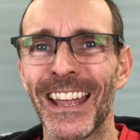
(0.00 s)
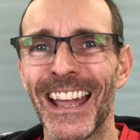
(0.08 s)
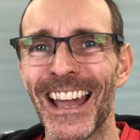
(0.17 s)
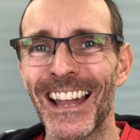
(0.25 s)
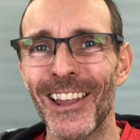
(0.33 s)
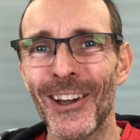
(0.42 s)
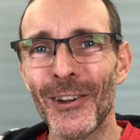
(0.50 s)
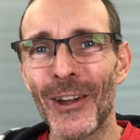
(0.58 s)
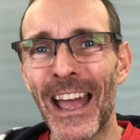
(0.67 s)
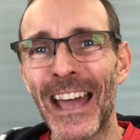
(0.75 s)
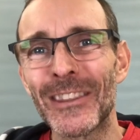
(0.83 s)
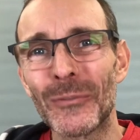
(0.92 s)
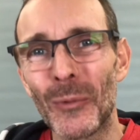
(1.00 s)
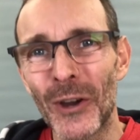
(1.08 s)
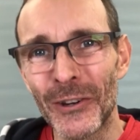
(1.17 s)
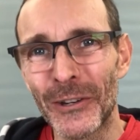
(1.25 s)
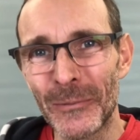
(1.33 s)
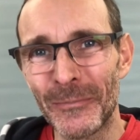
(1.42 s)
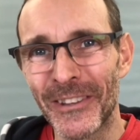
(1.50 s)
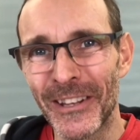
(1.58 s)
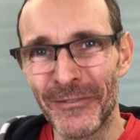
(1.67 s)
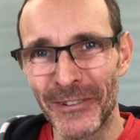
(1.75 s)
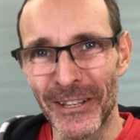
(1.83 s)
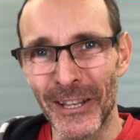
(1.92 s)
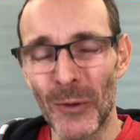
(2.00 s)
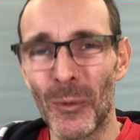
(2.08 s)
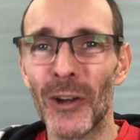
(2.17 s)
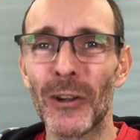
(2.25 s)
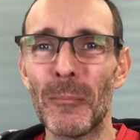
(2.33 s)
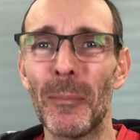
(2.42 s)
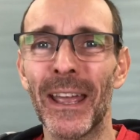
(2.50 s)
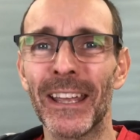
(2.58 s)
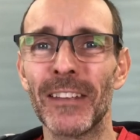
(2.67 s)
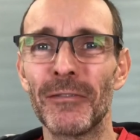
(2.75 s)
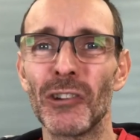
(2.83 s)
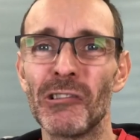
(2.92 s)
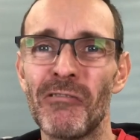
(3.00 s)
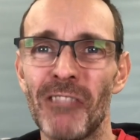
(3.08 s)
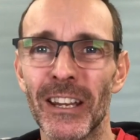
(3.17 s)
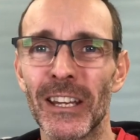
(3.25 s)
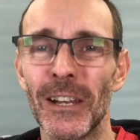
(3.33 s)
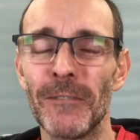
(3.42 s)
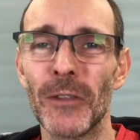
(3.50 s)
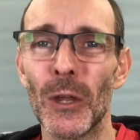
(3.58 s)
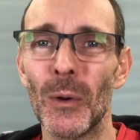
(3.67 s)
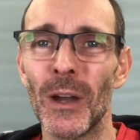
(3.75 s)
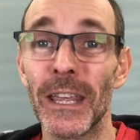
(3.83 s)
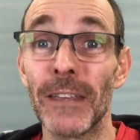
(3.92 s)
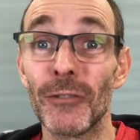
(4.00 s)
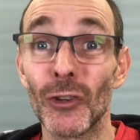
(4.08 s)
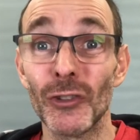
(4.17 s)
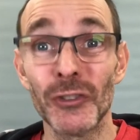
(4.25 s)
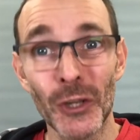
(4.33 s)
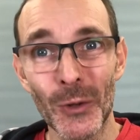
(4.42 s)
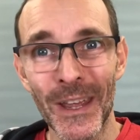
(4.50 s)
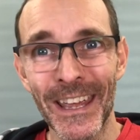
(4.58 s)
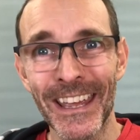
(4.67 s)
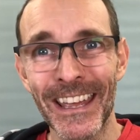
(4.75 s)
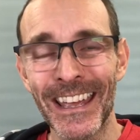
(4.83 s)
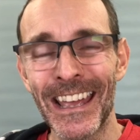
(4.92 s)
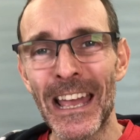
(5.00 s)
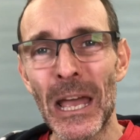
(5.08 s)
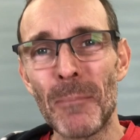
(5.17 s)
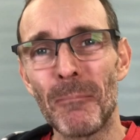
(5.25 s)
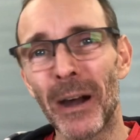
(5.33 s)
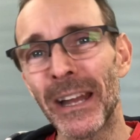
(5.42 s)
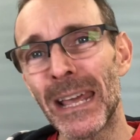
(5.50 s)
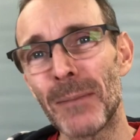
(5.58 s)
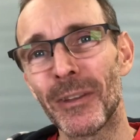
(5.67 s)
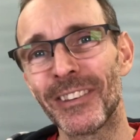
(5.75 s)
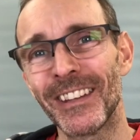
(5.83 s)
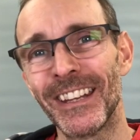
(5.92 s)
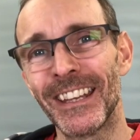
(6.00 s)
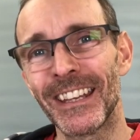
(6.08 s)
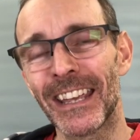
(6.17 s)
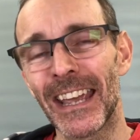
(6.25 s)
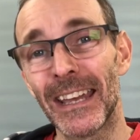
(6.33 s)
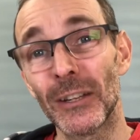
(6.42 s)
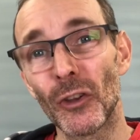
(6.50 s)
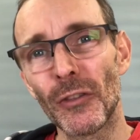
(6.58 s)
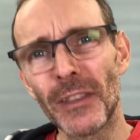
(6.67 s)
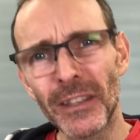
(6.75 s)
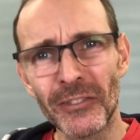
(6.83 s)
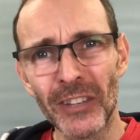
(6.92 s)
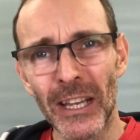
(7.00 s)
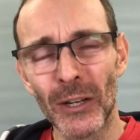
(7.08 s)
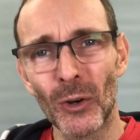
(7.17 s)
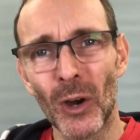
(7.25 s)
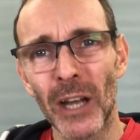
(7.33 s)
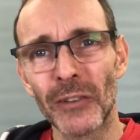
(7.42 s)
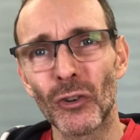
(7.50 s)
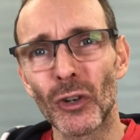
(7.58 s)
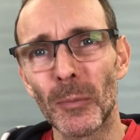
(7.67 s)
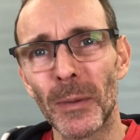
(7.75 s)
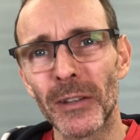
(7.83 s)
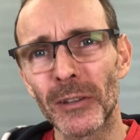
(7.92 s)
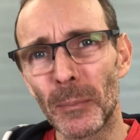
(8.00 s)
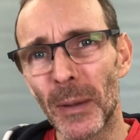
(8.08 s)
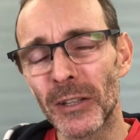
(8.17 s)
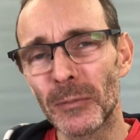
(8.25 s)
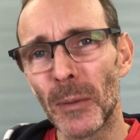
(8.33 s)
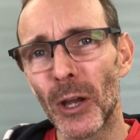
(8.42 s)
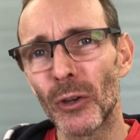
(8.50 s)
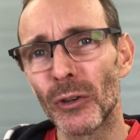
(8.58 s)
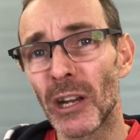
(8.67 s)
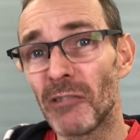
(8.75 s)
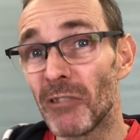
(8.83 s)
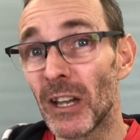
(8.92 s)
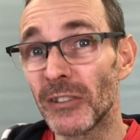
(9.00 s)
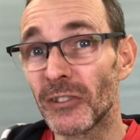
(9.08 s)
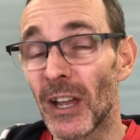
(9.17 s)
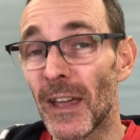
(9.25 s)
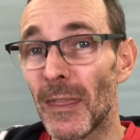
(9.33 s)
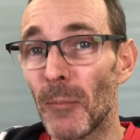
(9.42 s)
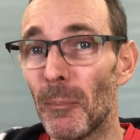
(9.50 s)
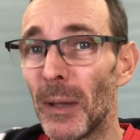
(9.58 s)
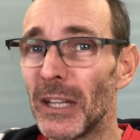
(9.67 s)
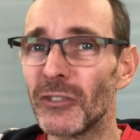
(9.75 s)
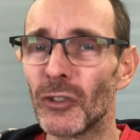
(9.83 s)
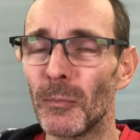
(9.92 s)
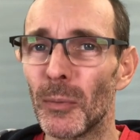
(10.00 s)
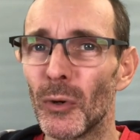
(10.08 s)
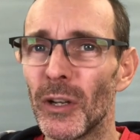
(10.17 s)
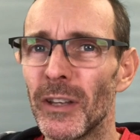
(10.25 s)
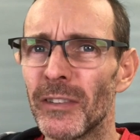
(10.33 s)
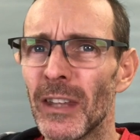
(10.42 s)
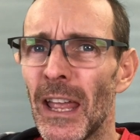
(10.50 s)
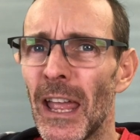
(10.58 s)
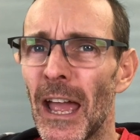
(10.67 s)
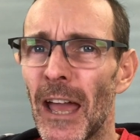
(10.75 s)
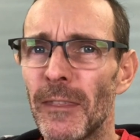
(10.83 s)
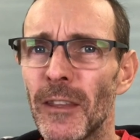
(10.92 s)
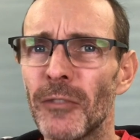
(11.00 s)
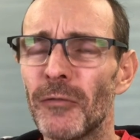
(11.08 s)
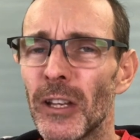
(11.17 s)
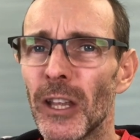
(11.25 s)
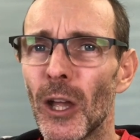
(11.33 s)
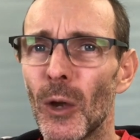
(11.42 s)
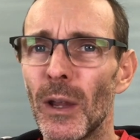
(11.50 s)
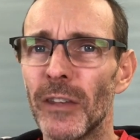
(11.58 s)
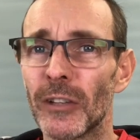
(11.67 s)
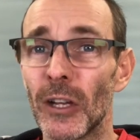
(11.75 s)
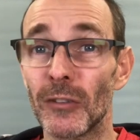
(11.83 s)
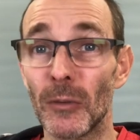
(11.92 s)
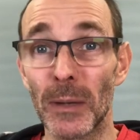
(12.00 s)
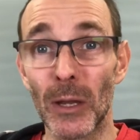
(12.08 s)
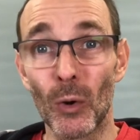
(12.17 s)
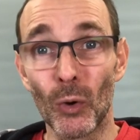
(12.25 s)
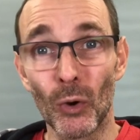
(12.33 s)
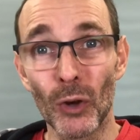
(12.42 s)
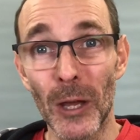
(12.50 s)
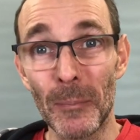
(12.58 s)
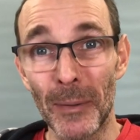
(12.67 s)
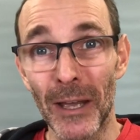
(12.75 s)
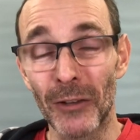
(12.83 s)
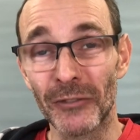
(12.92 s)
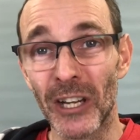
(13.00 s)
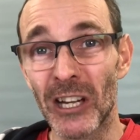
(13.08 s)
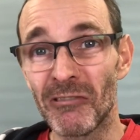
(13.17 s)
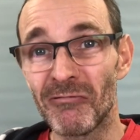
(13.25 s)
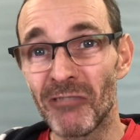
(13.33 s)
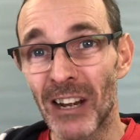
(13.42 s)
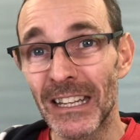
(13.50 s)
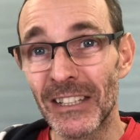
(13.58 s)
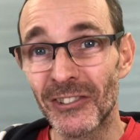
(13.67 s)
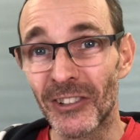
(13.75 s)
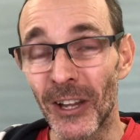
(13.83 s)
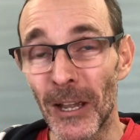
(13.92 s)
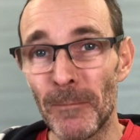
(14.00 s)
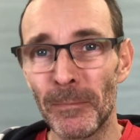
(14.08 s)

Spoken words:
Hello and welcome to the video. Welcome back if you're a regular viewer. If you're new here, my name is Nick, and on this channel I talk about Depeche Mode, Erasure and the Pet Shop Boys, and this video is going to be all about Erasure.